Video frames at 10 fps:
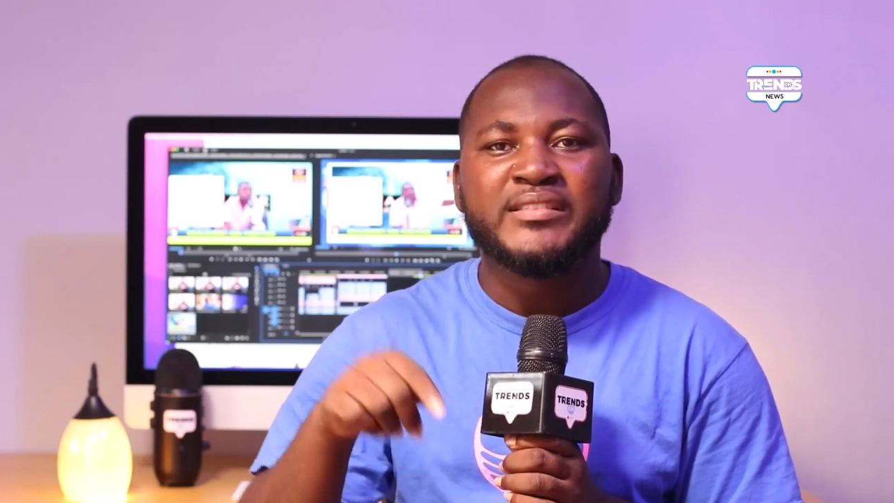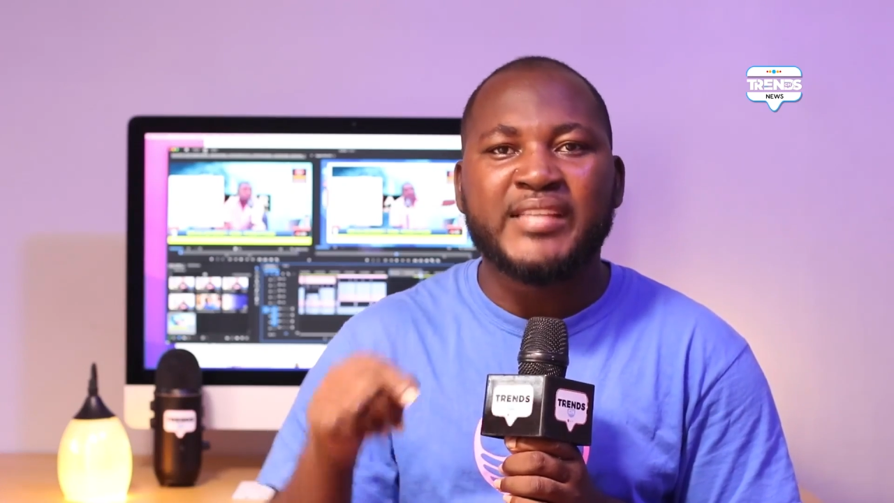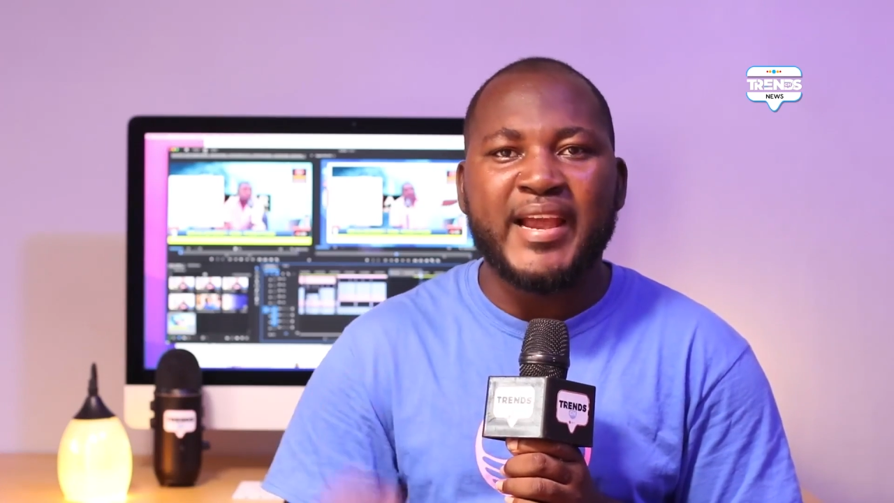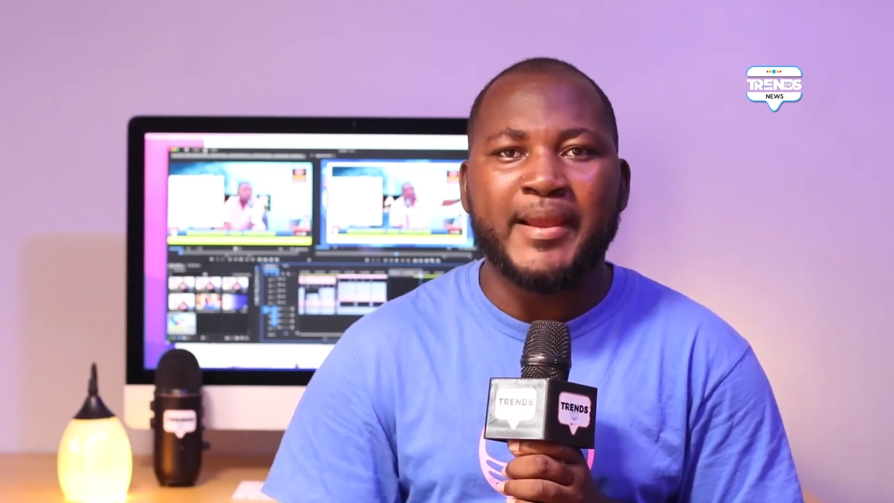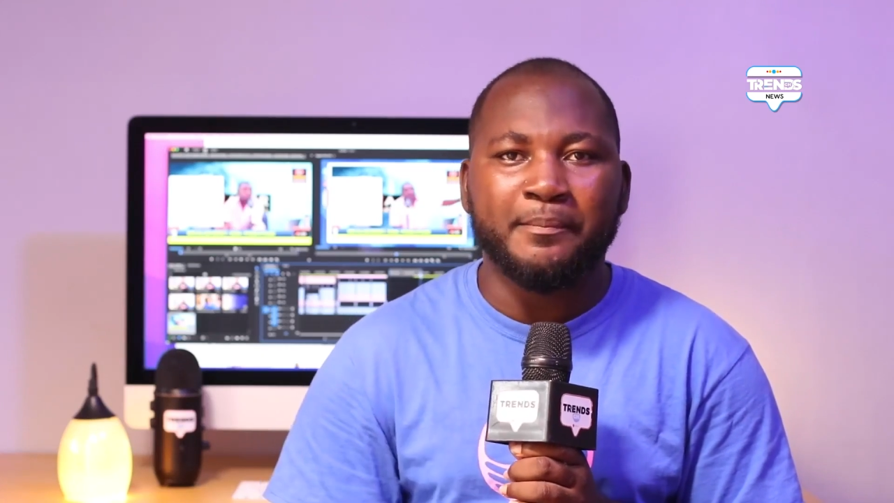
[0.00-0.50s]

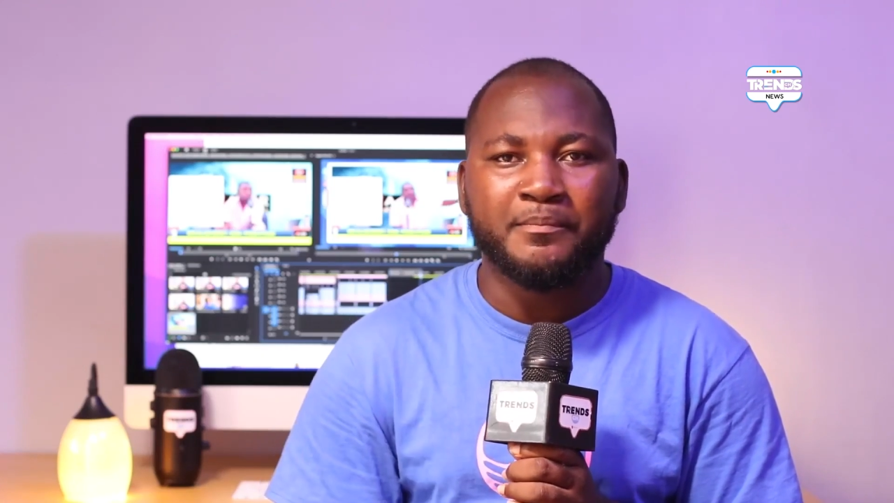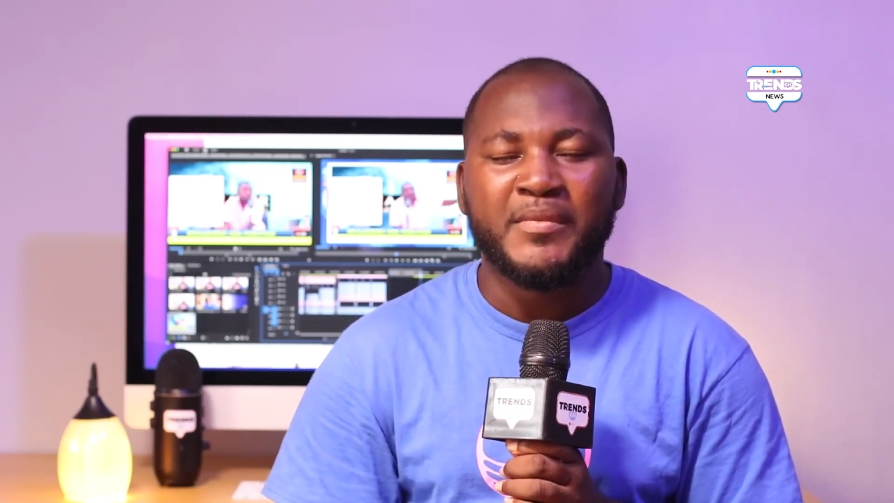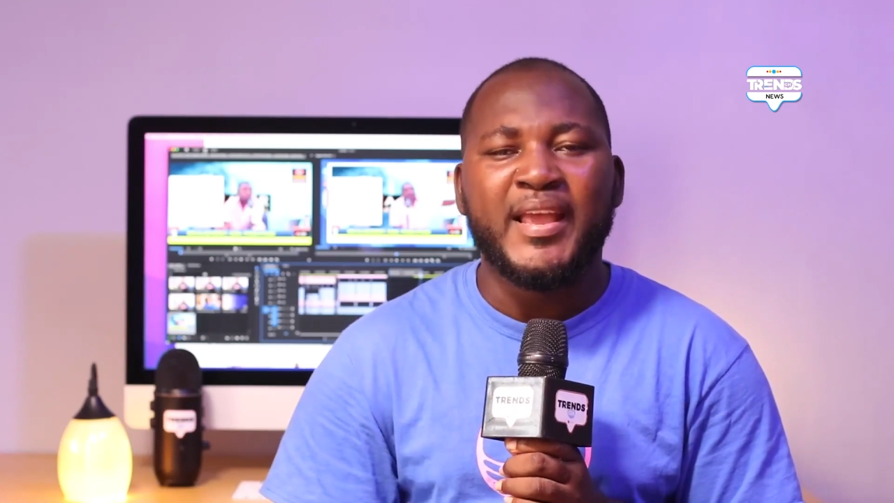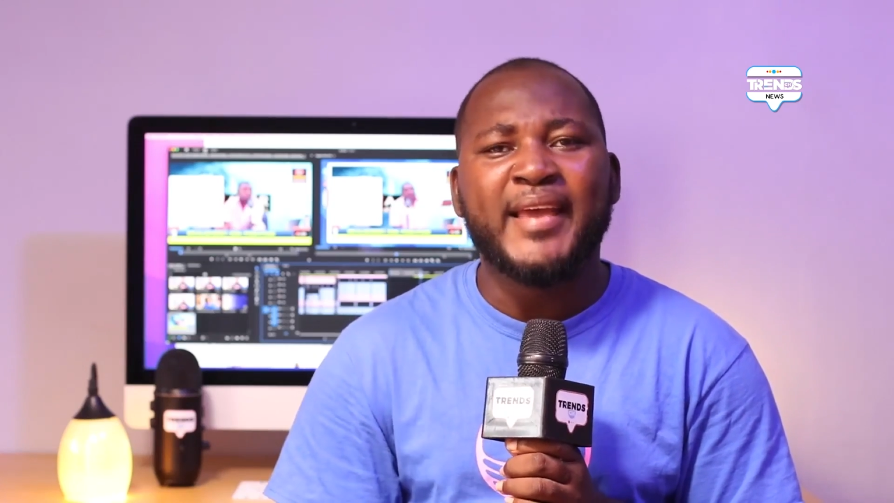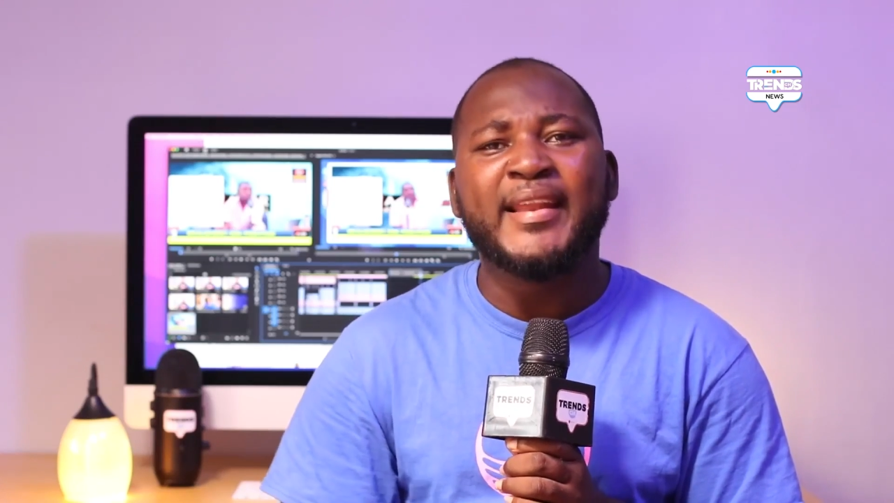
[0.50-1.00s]
time
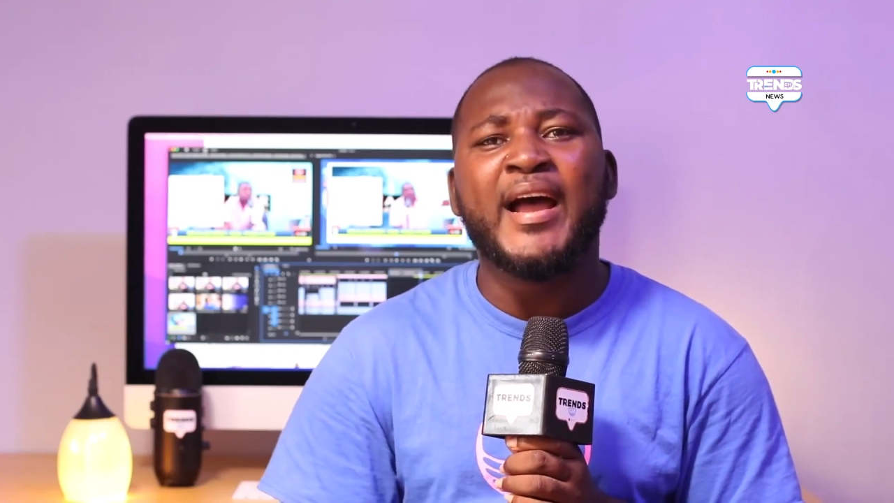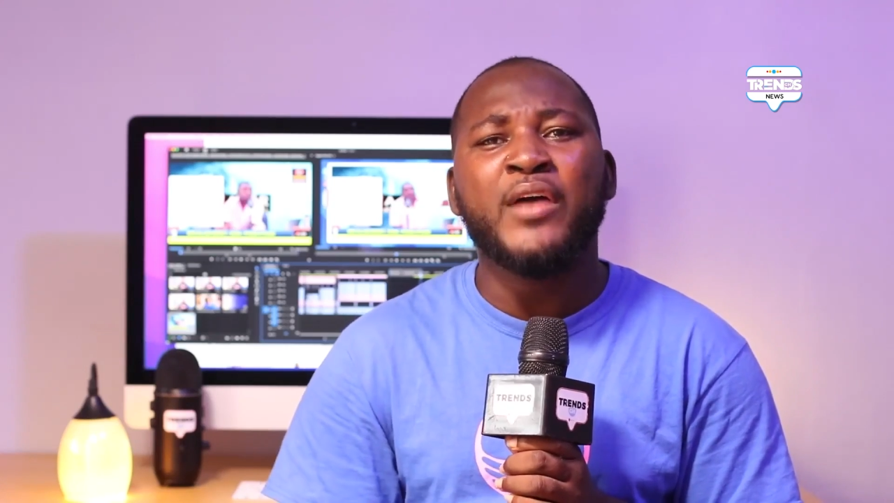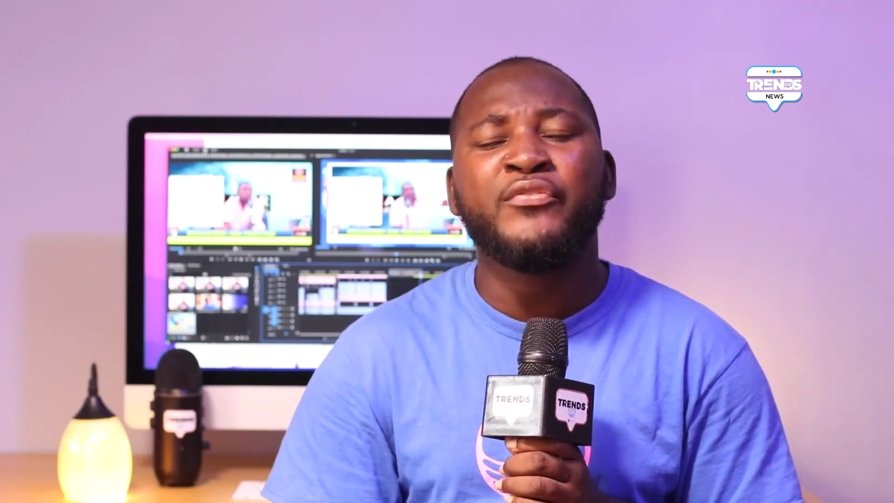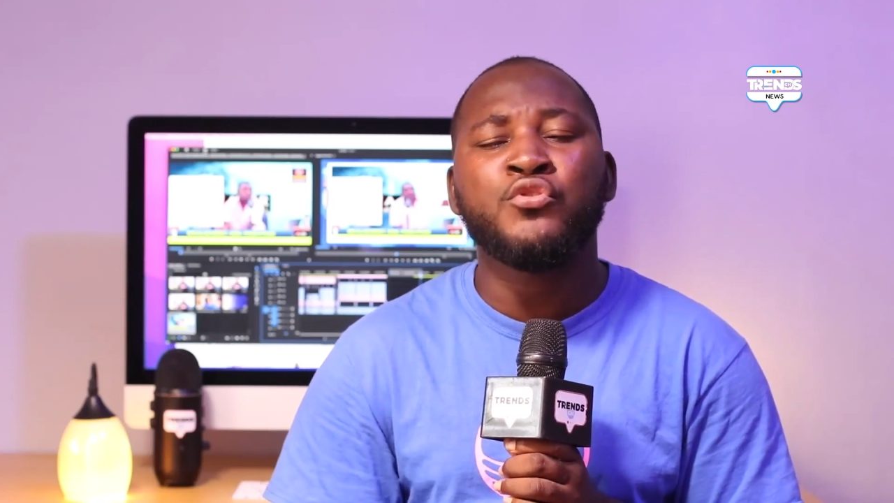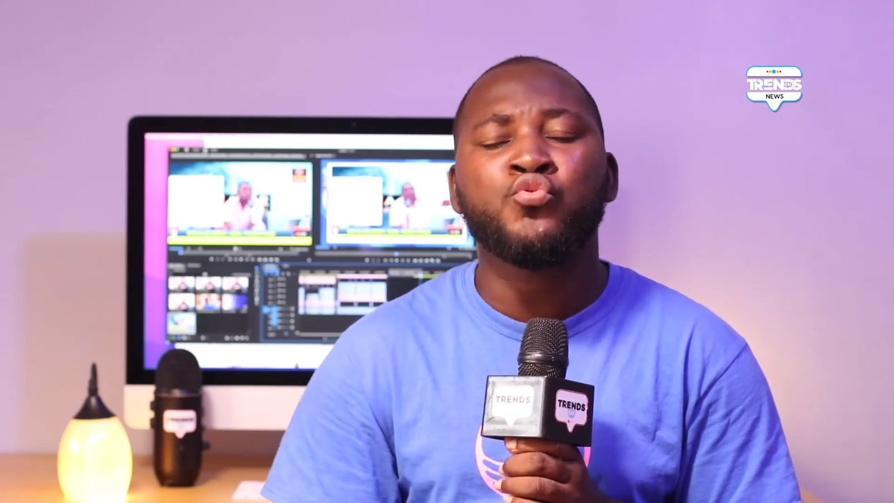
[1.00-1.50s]
and
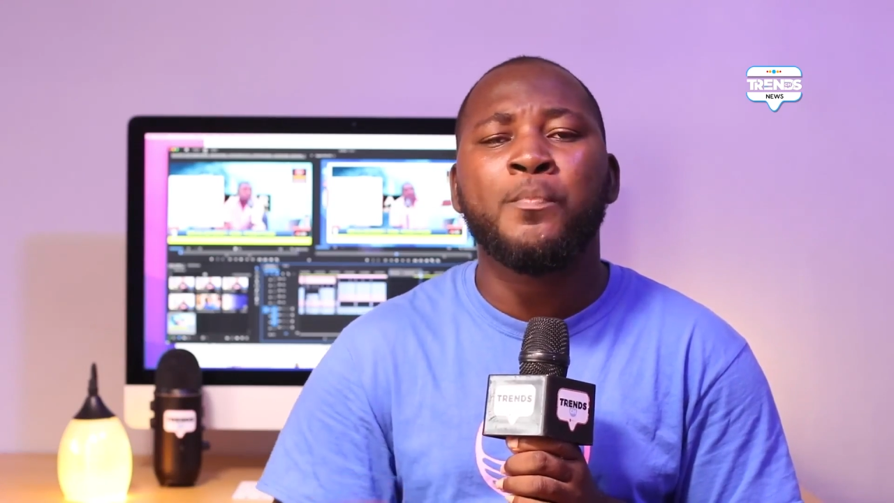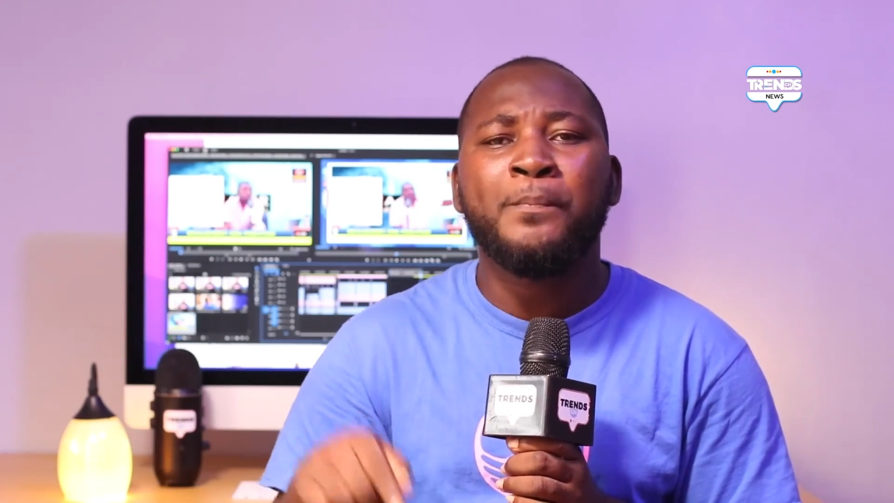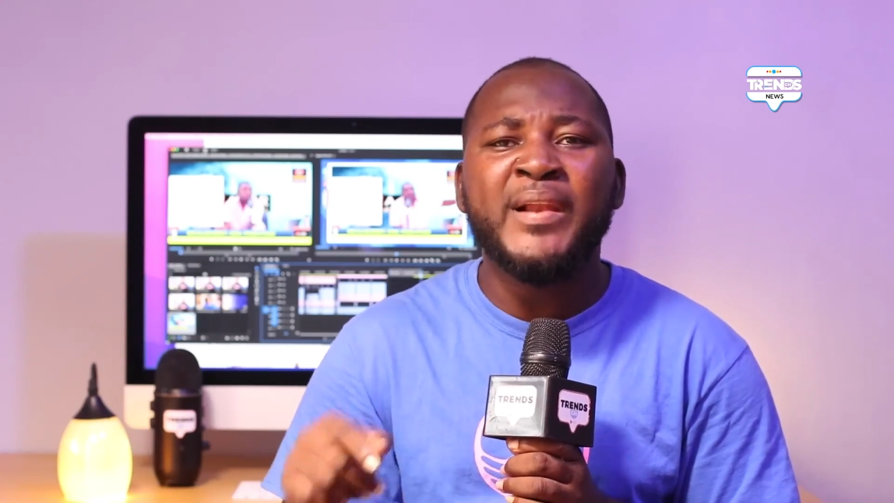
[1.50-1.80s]
afi so